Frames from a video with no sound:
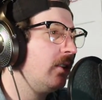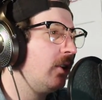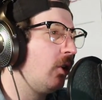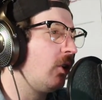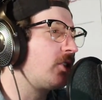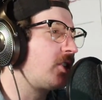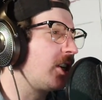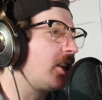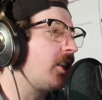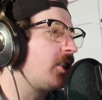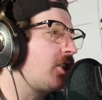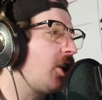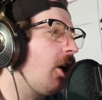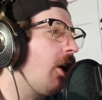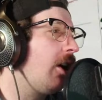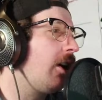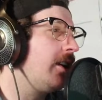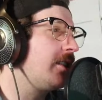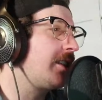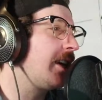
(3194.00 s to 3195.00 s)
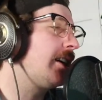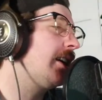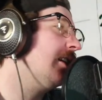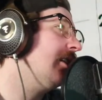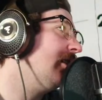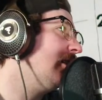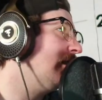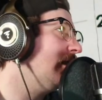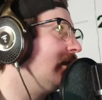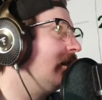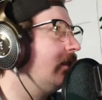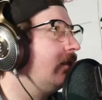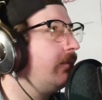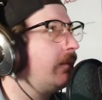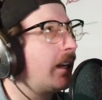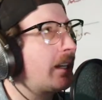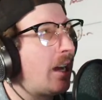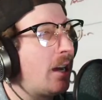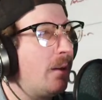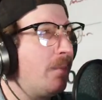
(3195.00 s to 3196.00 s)
Or it's a guitar. It's like a
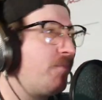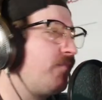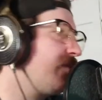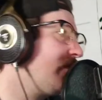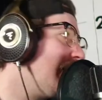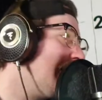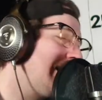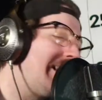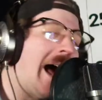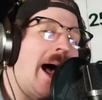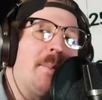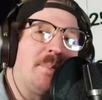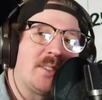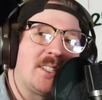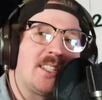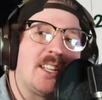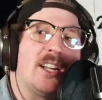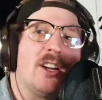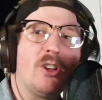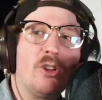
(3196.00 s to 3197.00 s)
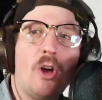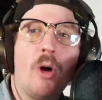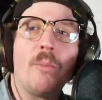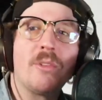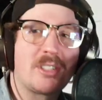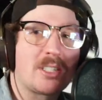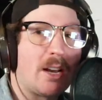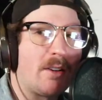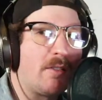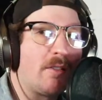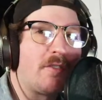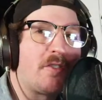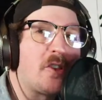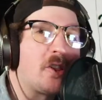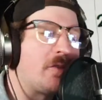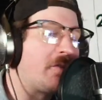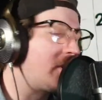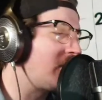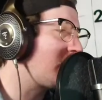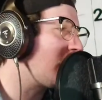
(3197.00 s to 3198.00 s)
lap steel, almost kind of a
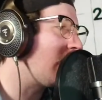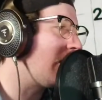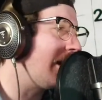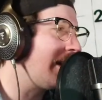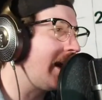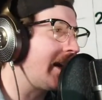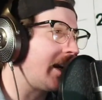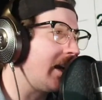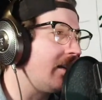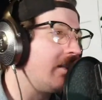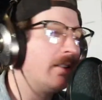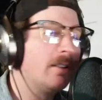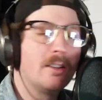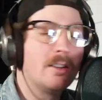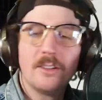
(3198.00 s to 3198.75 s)
feel of a guitar. I like it.